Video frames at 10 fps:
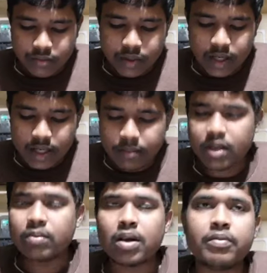delta
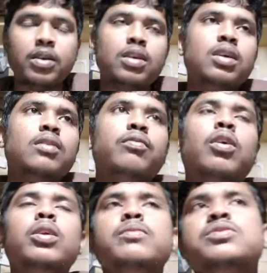V by V.
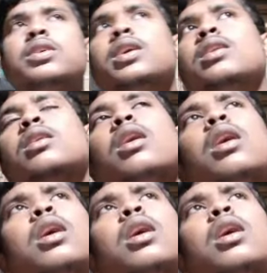Volume strain